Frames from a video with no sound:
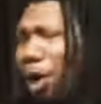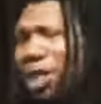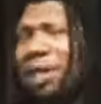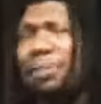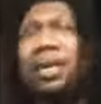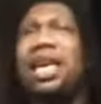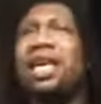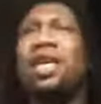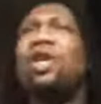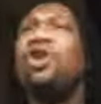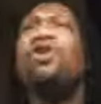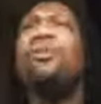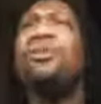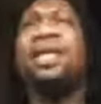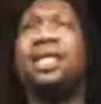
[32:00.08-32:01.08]
part to being
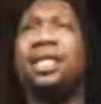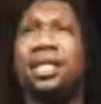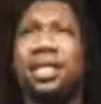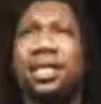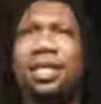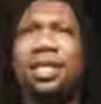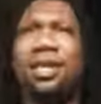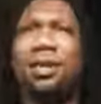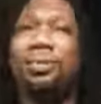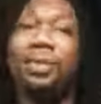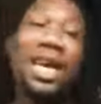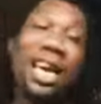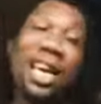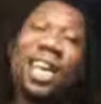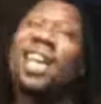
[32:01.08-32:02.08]
human,
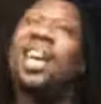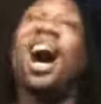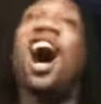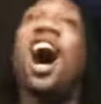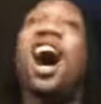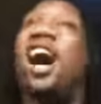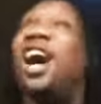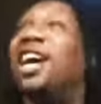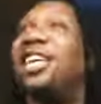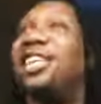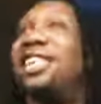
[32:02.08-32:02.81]
being God